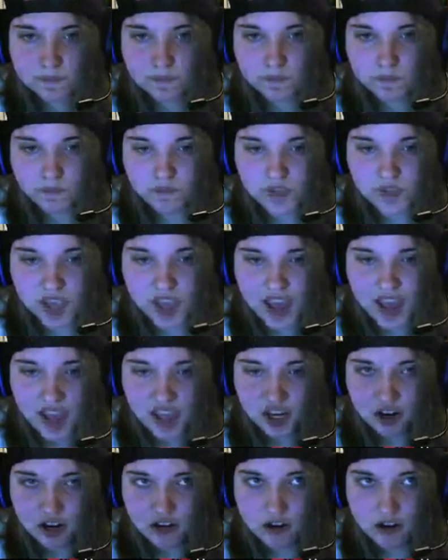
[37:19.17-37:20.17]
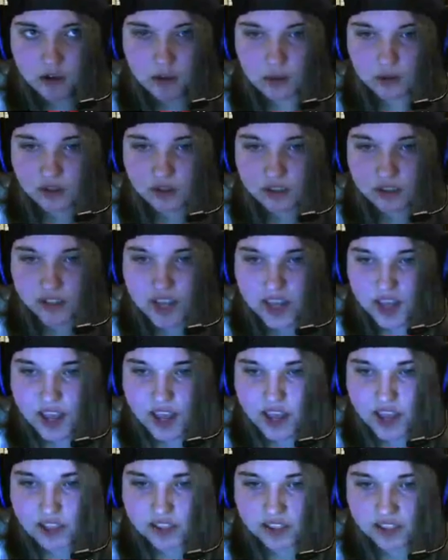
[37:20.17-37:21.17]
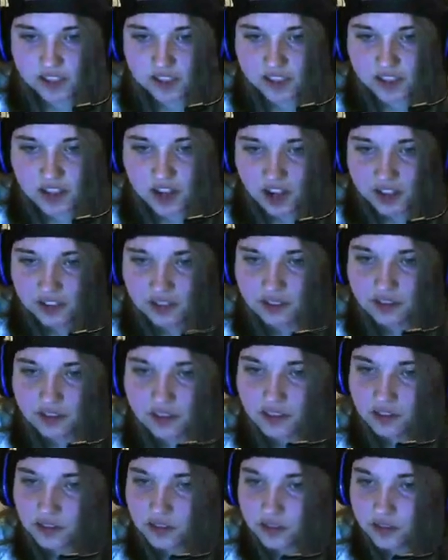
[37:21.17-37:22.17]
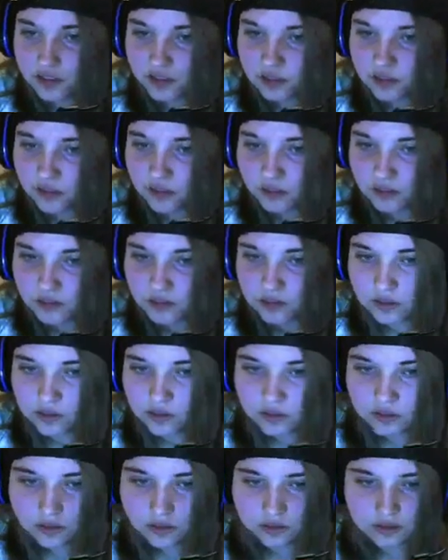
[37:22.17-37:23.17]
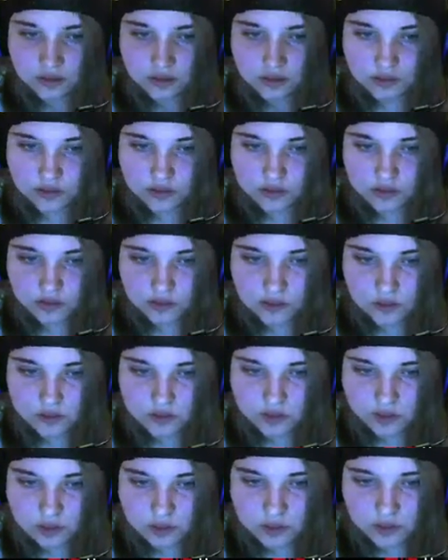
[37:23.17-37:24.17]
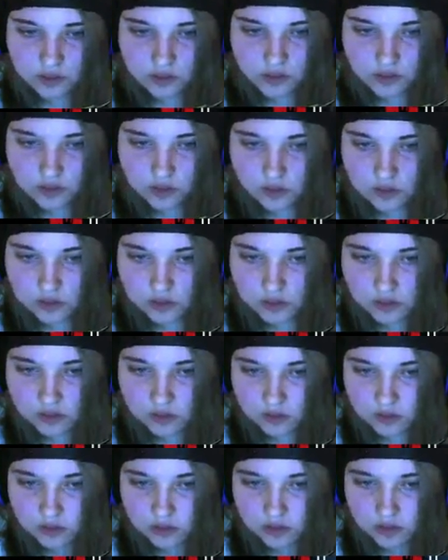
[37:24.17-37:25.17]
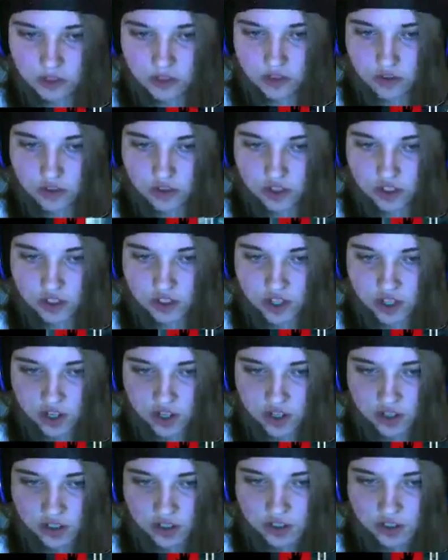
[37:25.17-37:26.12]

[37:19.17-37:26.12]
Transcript: Hey, you're almost dead, son. Damn. Because I can't leave. Did you just curse?